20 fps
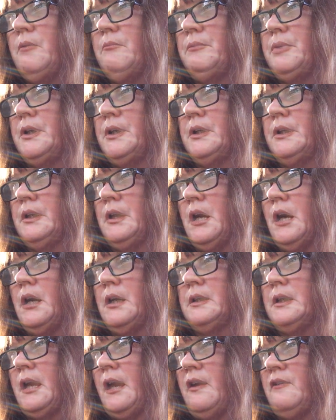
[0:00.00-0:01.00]
But
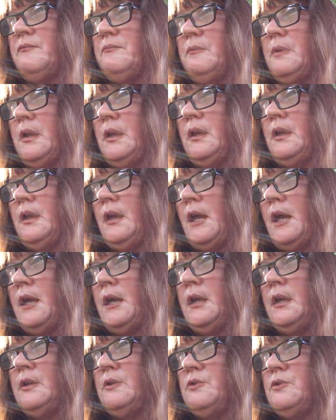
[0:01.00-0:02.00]
God gave me
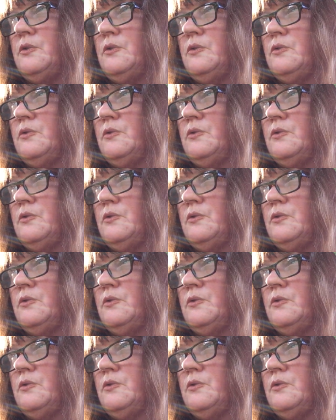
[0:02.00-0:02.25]
a